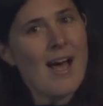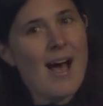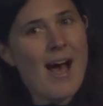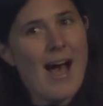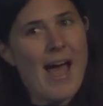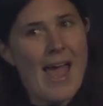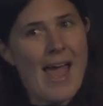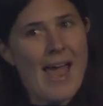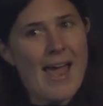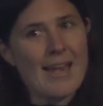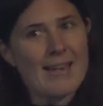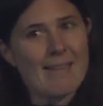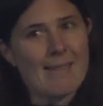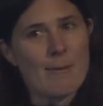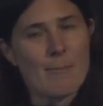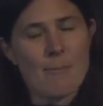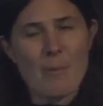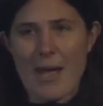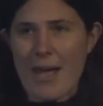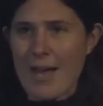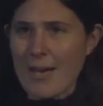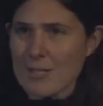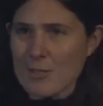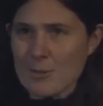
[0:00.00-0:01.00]
and the
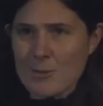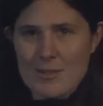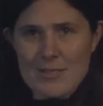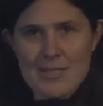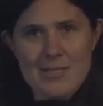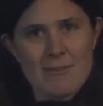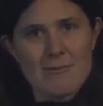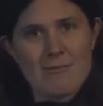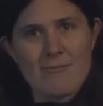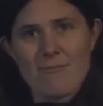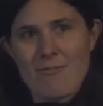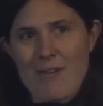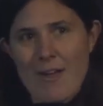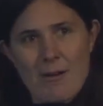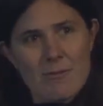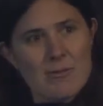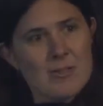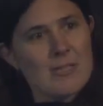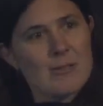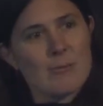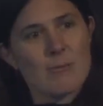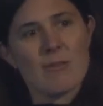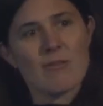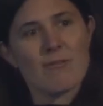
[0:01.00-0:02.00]
batch was
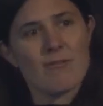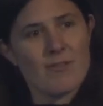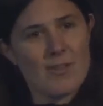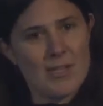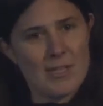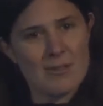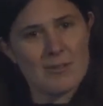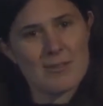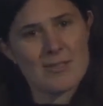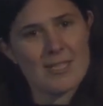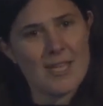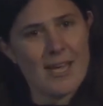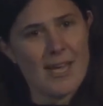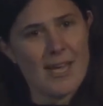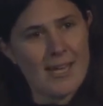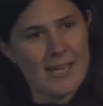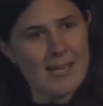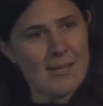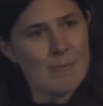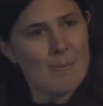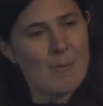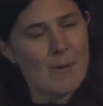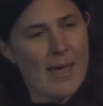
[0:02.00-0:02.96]
confounded with phenotype,